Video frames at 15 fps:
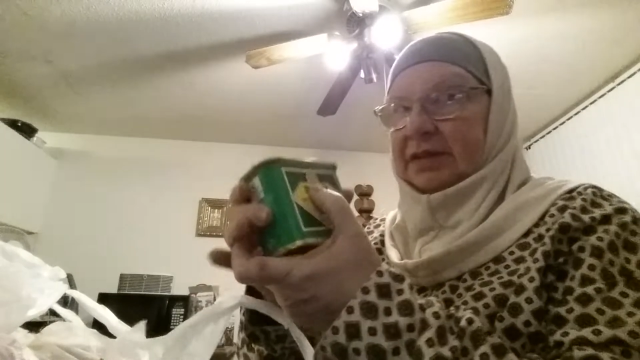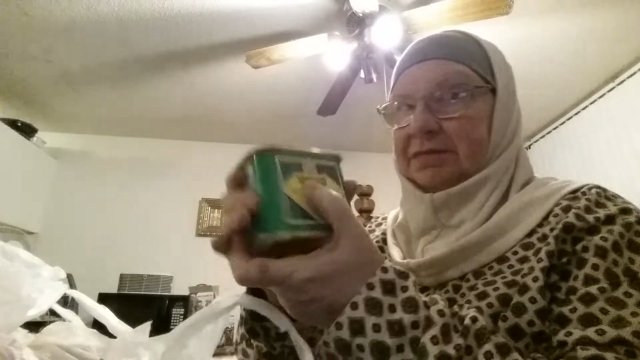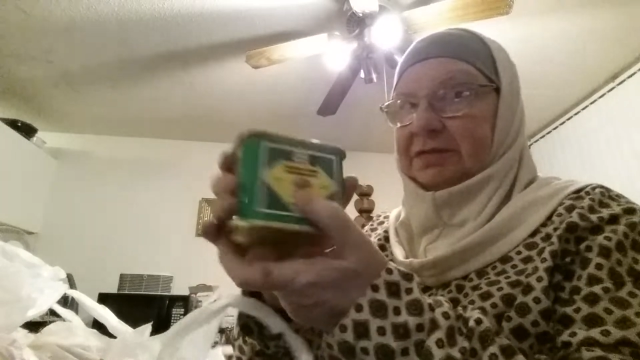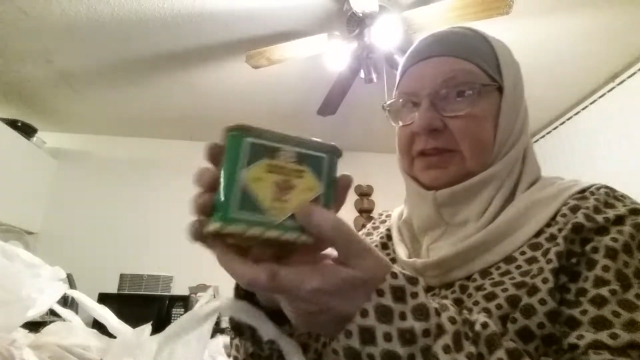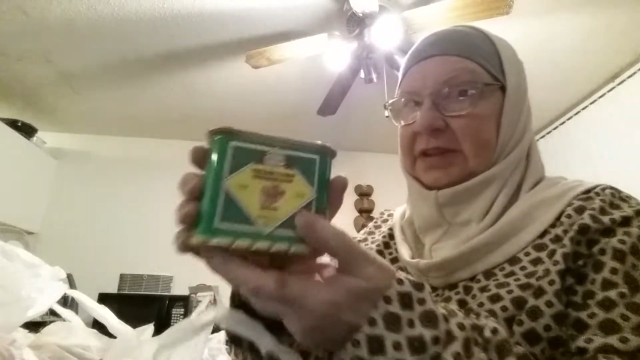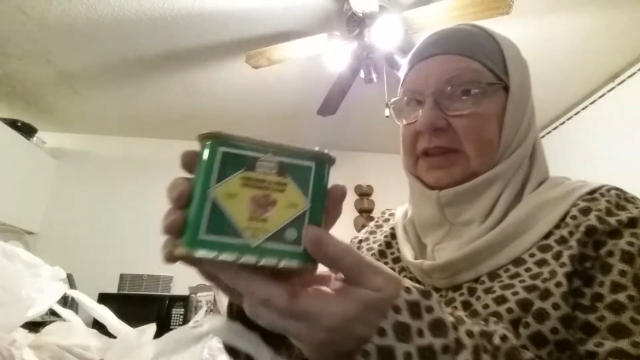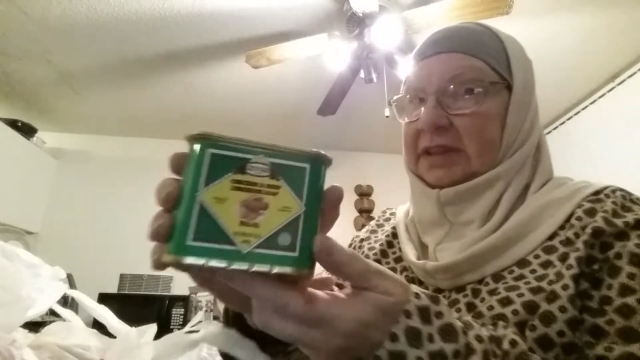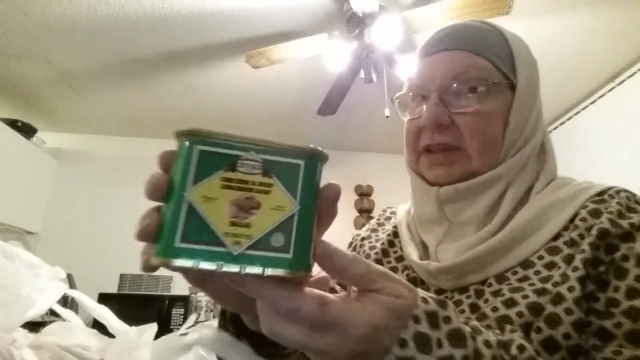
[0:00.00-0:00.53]
of
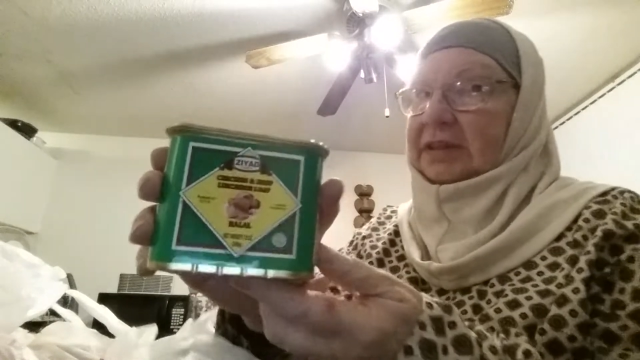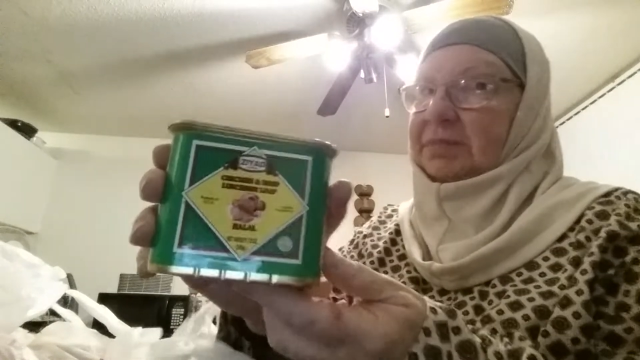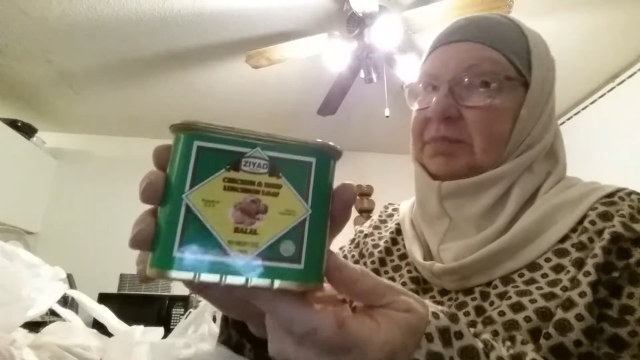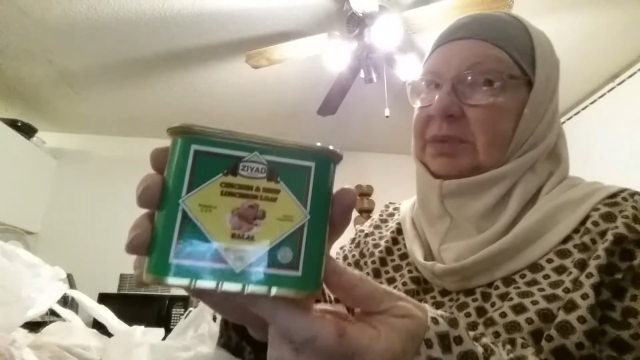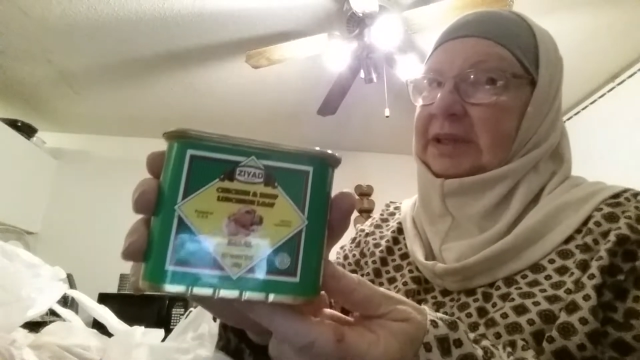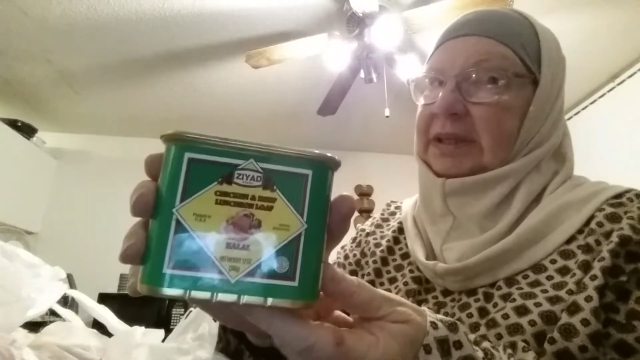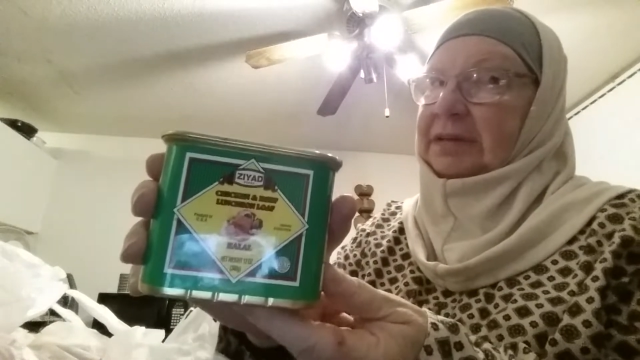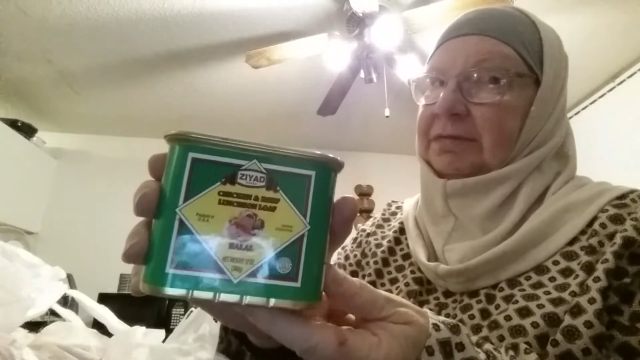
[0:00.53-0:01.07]
chicken
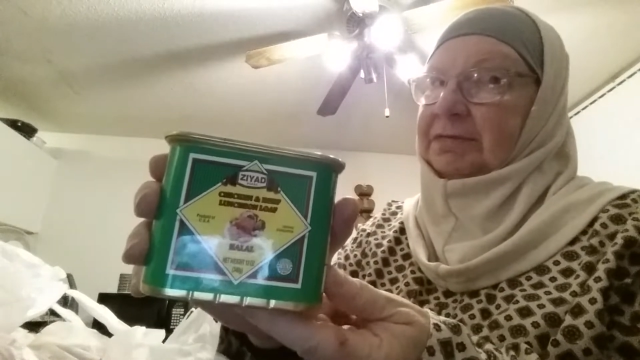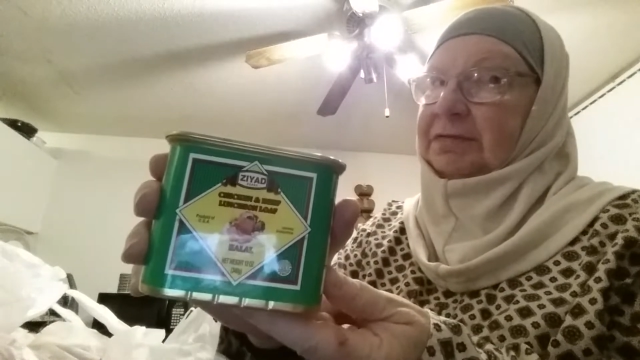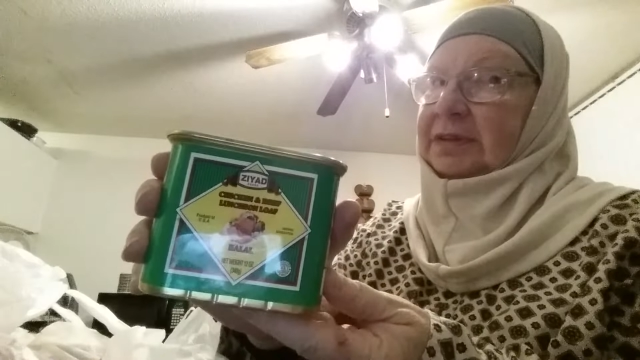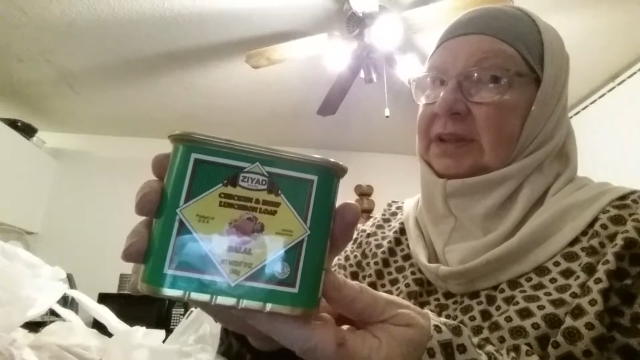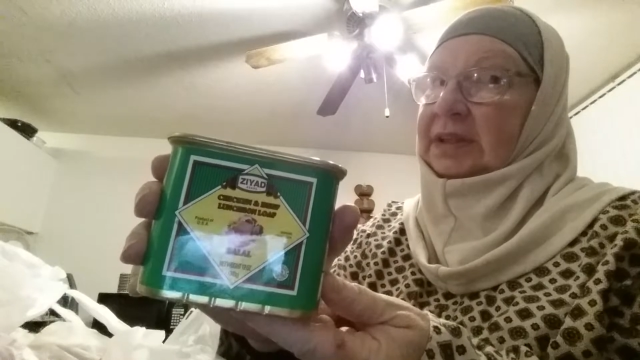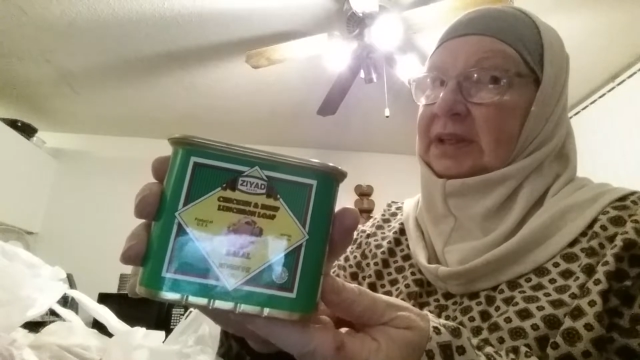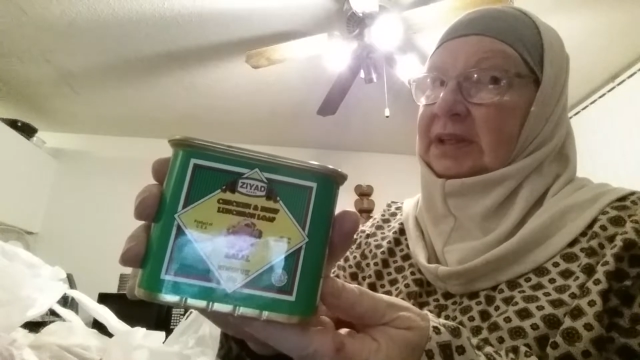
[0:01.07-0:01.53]
and beef.